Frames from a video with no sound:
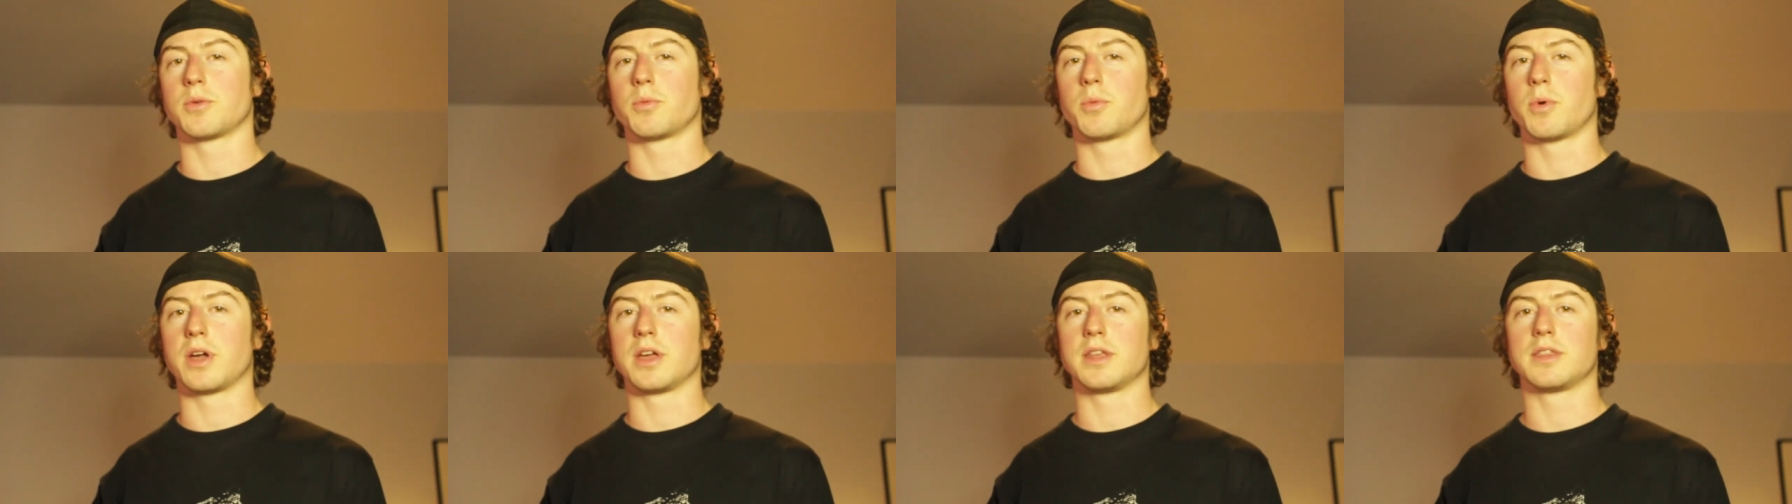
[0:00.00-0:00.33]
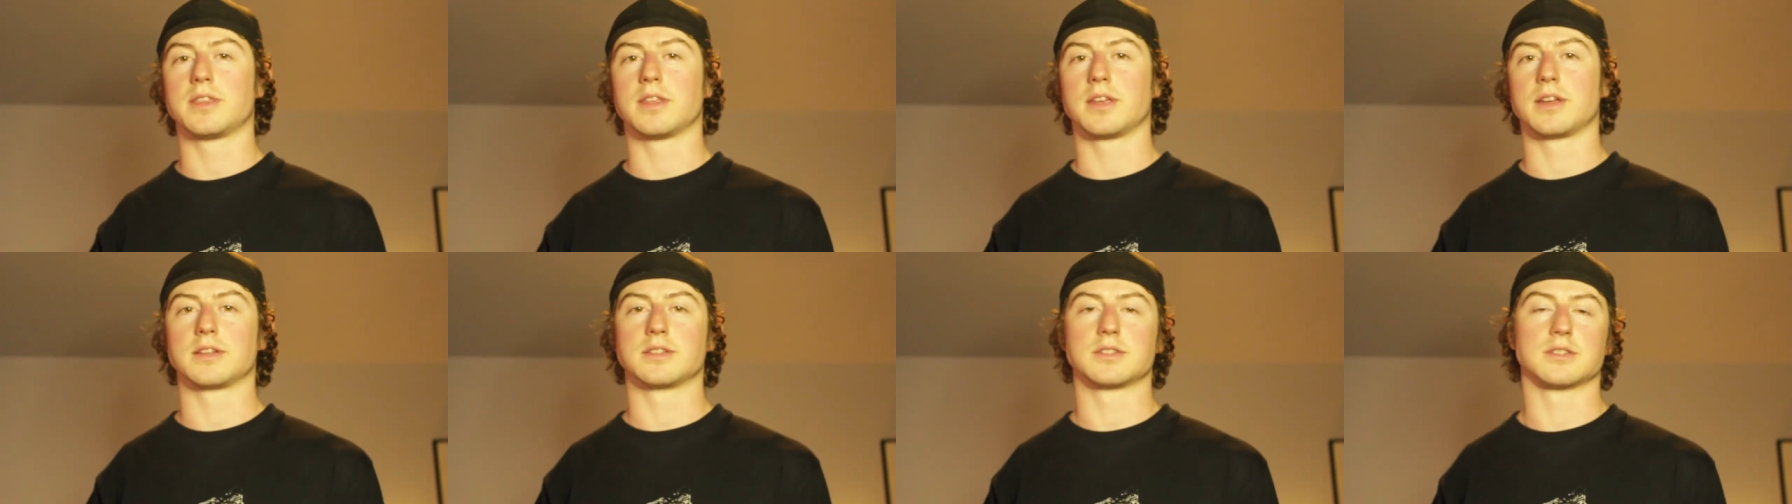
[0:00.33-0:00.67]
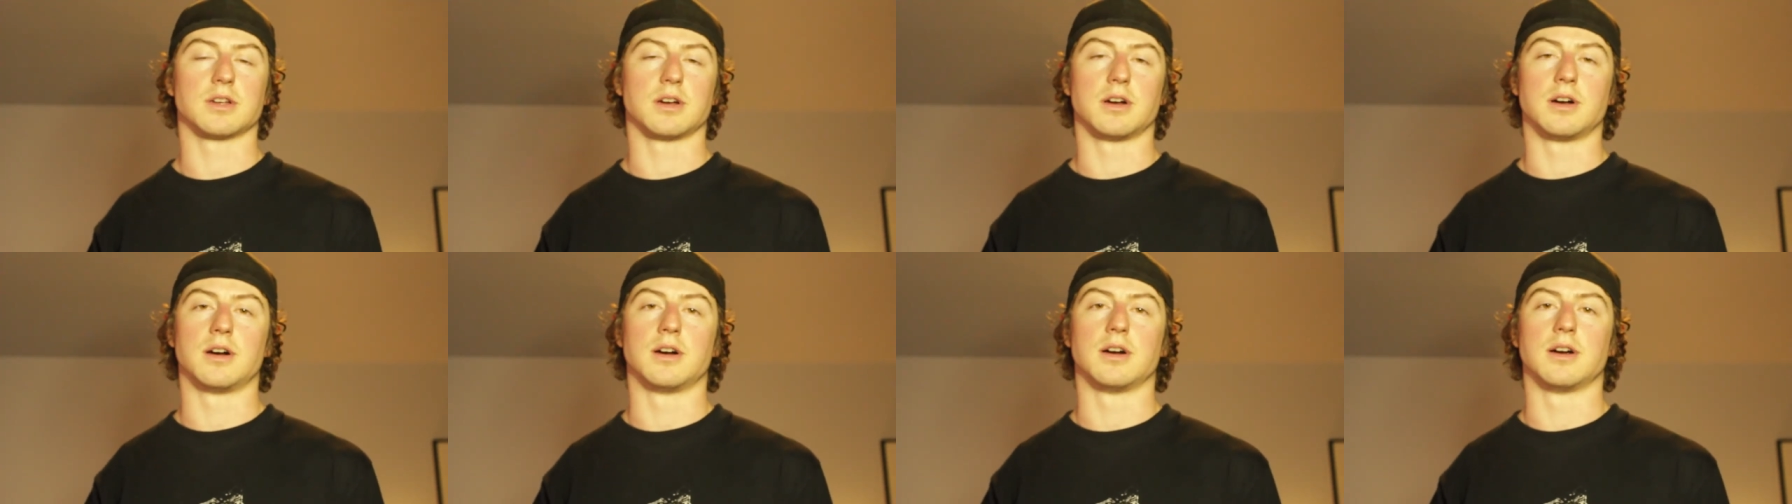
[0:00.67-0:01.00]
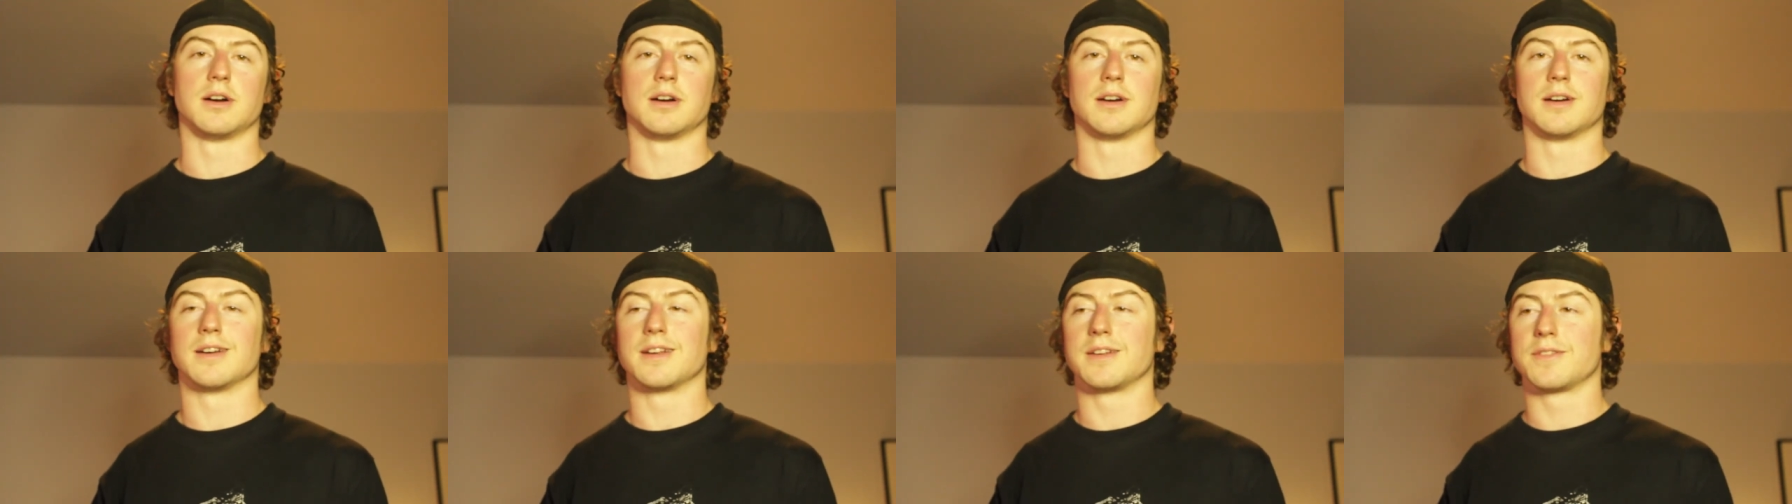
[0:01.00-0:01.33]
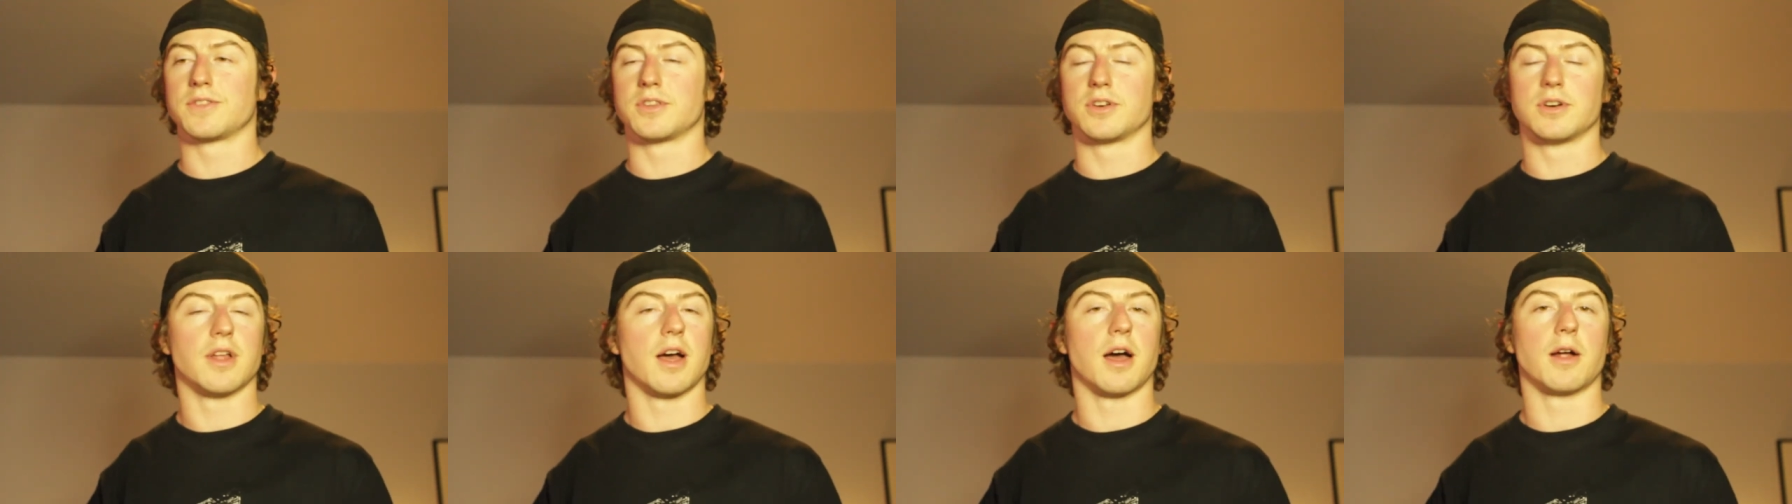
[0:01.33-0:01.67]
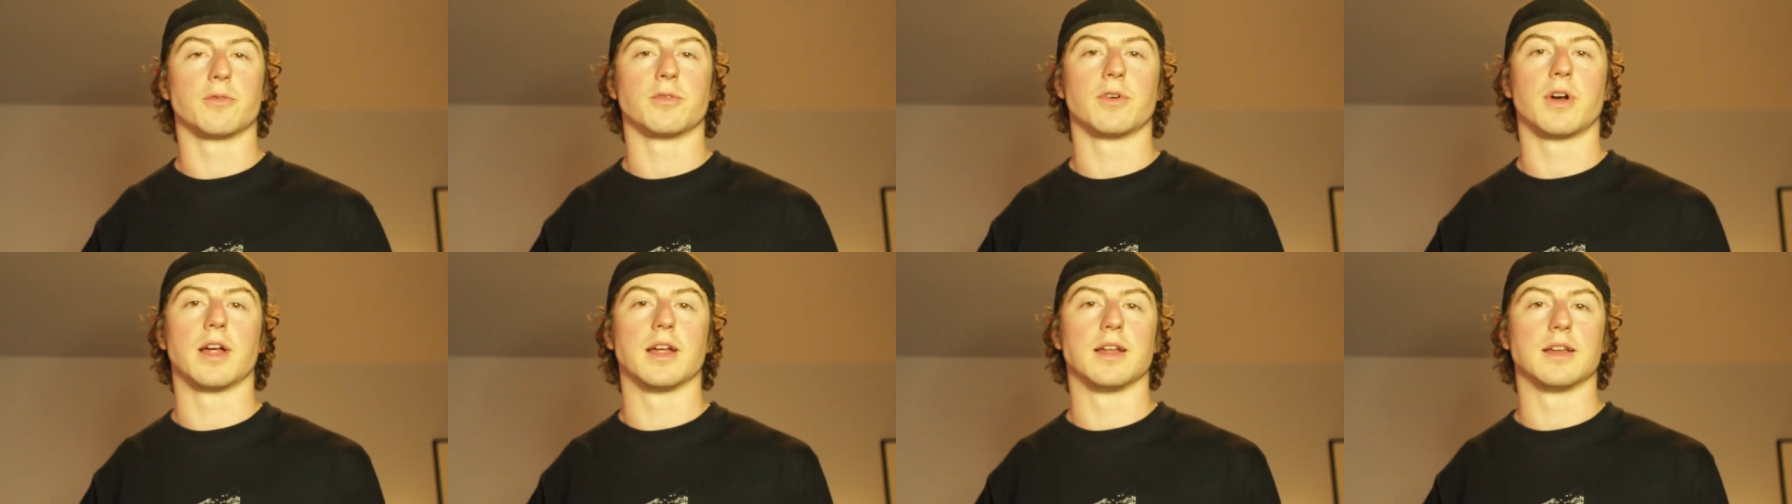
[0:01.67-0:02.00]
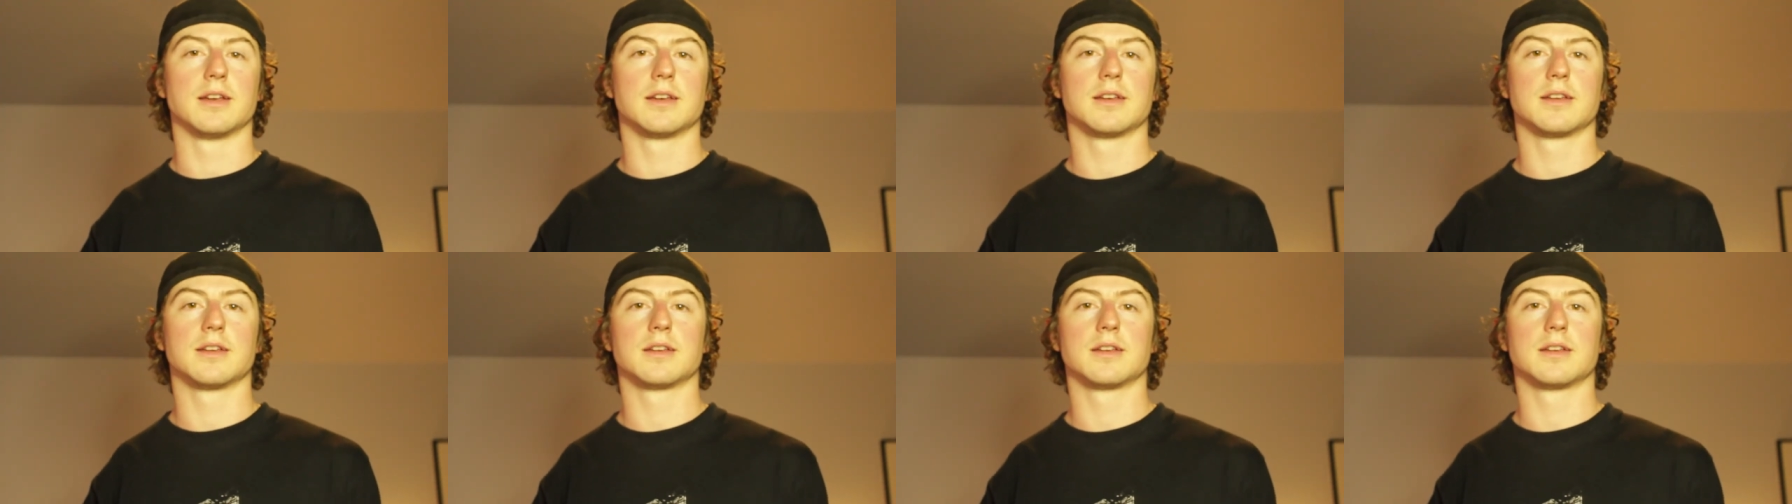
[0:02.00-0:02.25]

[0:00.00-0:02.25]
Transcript: way things are if they're not right.